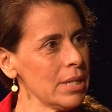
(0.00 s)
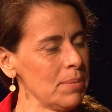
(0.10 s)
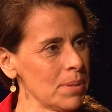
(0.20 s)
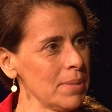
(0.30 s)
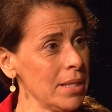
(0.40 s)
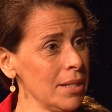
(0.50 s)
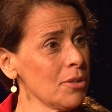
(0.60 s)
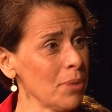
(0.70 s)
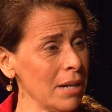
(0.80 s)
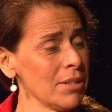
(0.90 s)
keeps me
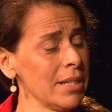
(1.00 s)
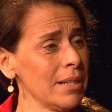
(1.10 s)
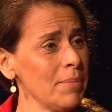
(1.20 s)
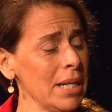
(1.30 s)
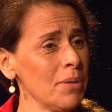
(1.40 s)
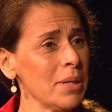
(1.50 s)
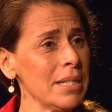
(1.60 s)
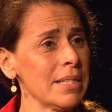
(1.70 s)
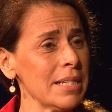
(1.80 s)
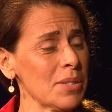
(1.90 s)
grounded in many
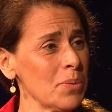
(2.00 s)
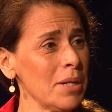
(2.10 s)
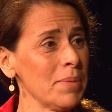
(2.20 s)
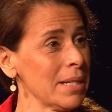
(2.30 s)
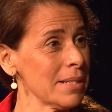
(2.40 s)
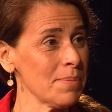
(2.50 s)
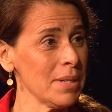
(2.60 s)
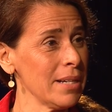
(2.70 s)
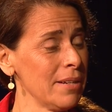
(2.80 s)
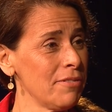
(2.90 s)
ways as well because
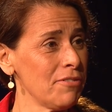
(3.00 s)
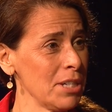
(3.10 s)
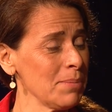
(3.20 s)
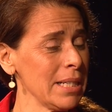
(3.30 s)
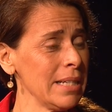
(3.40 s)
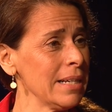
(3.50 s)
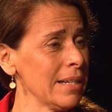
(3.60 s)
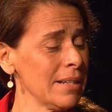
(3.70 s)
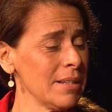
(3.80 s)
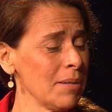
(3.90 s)
my family
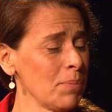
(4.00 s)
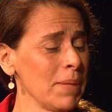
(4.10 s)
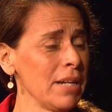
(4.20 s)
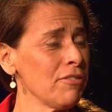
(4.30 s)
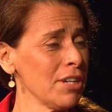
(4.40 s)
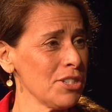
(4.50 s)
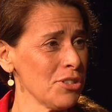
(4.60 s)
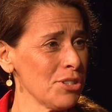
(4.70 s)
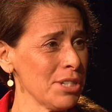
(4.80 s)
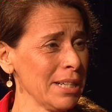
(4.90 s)
and many friends
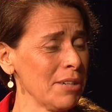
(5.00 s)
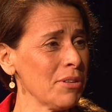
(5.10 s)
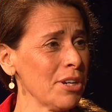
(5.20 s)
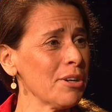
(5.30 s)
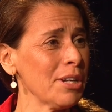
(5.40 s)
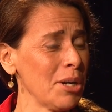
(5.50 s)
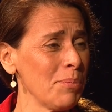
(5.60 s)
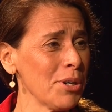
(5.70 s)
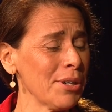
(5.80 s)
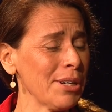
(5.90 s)
are still out there in
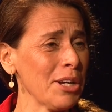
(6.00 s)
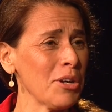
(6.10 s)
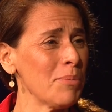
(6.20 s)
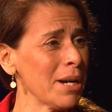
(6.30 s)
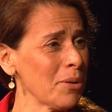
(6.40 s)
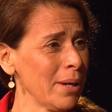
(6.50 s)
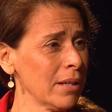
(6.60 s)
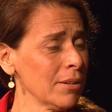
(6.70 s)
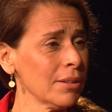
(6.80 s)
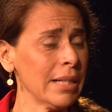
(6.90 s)
Alberta, and I go back
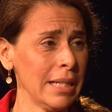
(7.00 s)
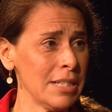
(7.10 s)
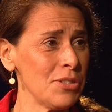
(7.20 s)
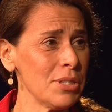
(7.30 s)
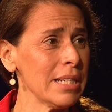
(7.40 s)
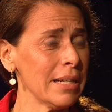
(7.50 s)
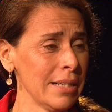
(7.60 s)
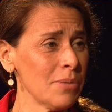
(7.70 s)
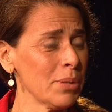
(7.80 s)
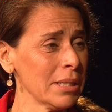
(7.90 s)
regularly. And as you said,
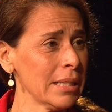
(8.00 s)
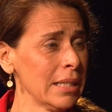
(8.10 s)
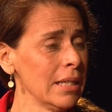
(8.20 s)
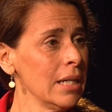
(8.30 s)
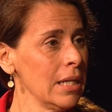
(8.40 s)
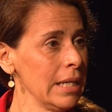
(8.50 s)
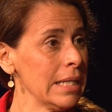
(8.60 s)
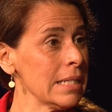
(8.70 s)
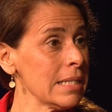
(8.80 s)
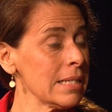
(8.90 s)
it really
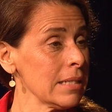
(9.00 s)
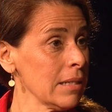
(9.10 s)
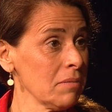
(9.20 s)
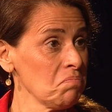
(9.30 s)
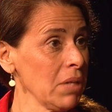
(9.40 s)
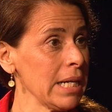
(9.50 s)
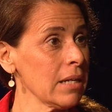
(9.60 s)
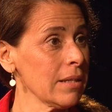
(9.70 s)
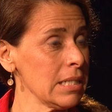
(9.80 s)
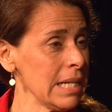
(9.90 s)
is like
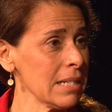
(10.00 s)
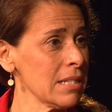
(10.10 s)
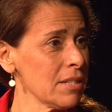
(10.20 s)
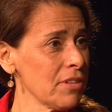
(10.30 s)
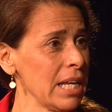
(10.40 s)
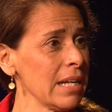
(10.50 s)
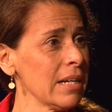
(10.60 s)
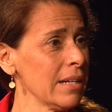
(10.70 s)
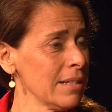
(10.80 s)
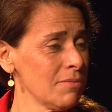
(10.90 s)
the Texas of
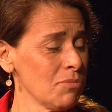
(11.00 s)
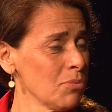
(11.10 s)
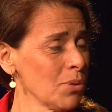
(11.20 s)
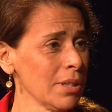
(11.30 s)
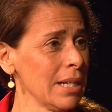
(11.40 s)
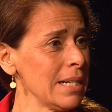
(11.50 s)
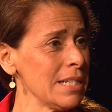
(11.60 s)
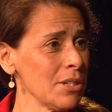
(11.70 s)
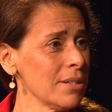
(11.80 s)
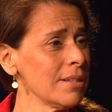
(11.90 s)
Canada. It
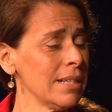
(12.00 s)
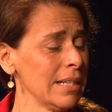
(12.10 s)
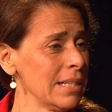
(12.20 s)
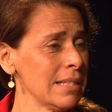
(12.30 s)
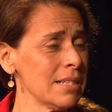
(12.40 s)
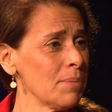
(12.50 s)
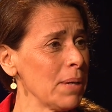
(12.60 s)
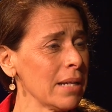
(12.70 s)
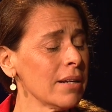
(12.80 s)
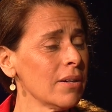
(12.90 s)
relies on and is
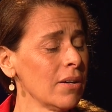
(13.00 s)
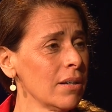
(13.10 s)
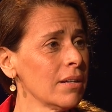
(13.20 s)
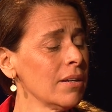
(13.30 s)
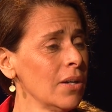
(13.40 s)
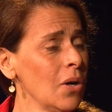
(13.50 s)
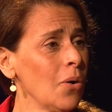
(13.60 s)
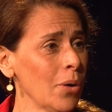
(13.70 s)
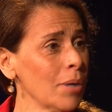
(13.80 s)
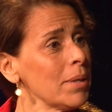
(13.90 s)
dependent on
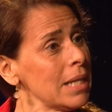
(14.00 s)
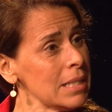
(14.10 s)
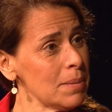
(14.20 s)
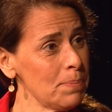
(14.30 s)
oil, but that's